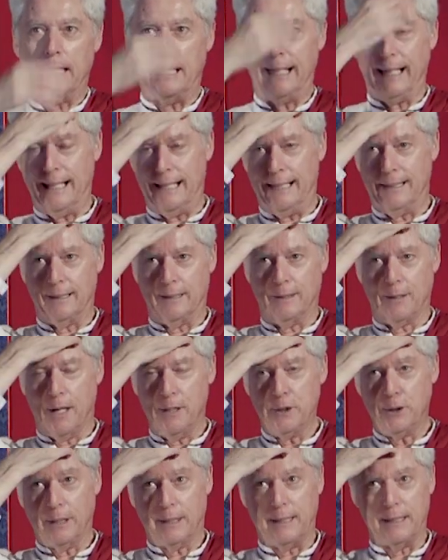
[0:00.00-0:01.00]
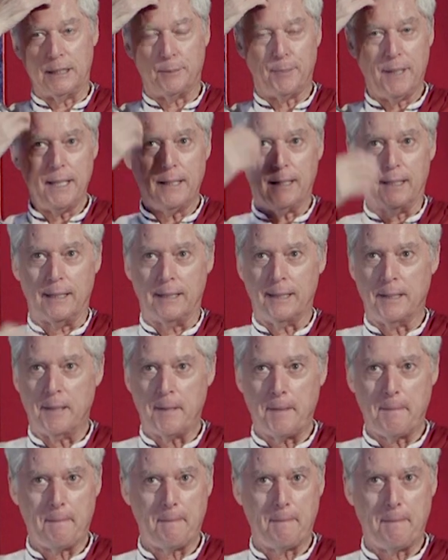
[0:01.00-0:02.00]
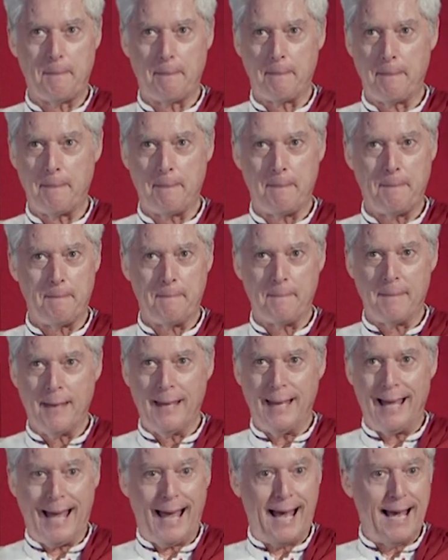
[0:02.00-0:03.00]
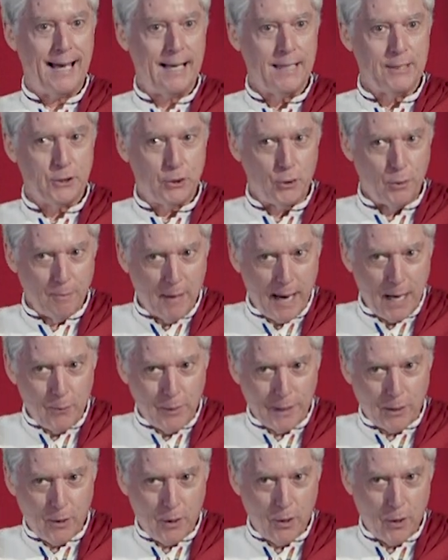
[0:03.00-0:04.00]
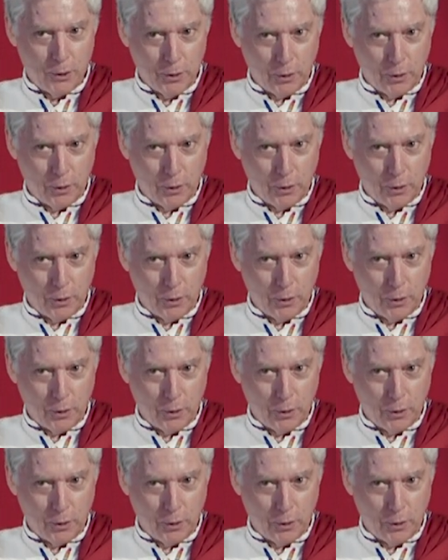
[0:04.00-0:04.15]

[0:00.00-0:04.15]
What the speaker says: And logically speaking, as you might recall,